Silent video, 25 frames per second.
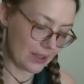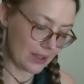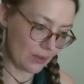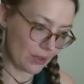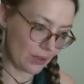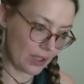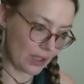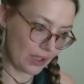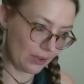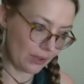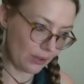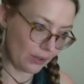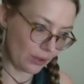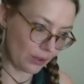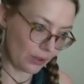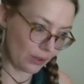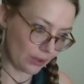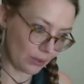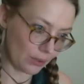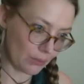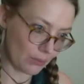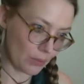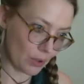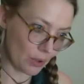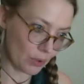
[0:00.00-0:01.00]
you need the
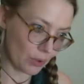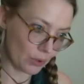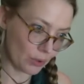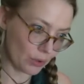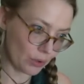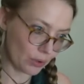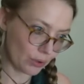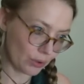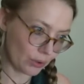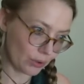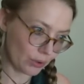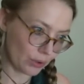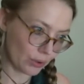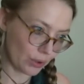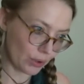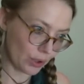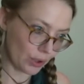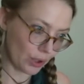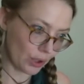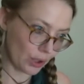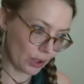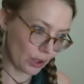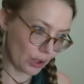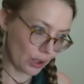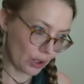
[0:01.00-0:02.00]
most.
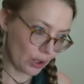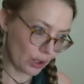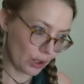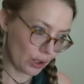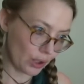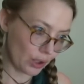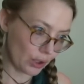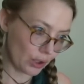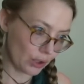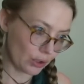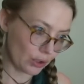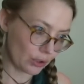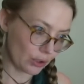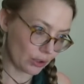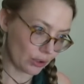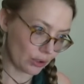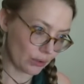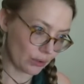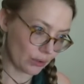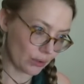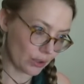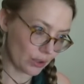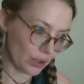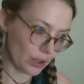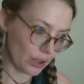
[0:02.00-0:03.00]

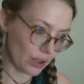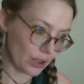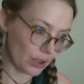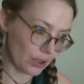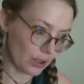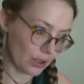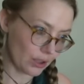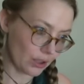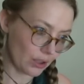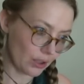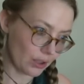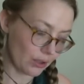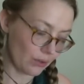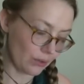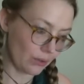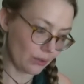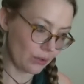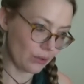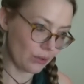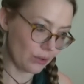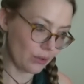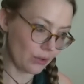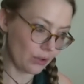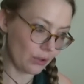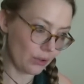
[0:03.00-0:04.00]
So you
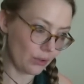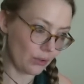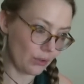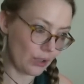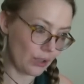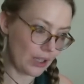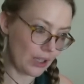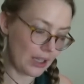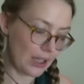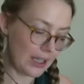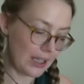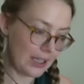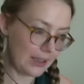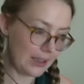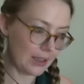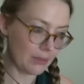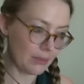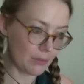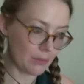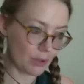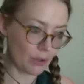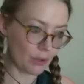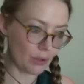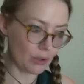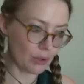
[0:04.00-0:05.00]
need the
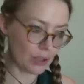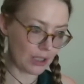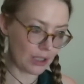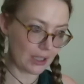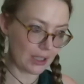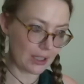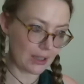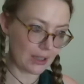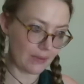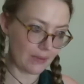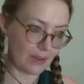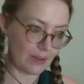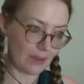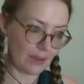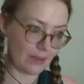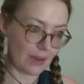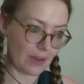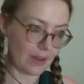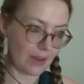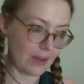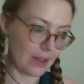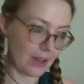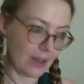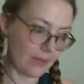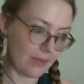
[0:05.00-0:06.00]
most. If
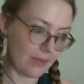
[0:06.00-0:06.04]
I